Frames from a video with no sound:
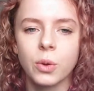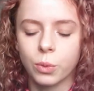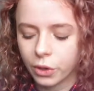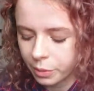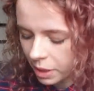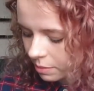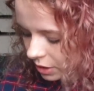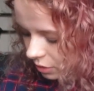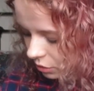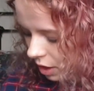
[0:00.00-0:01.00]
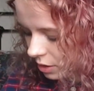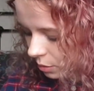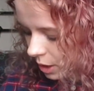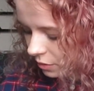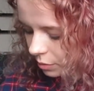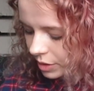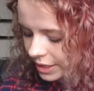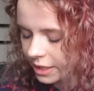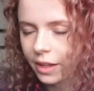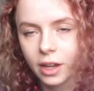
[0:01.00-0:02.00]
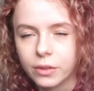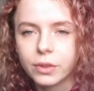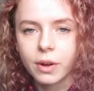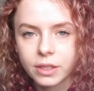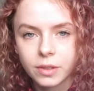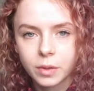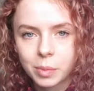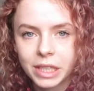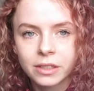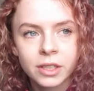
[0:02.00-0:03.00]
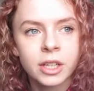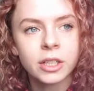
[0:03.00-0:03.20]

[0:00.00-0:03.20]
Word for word: would maybe distract away from the detail of the rest of the piece.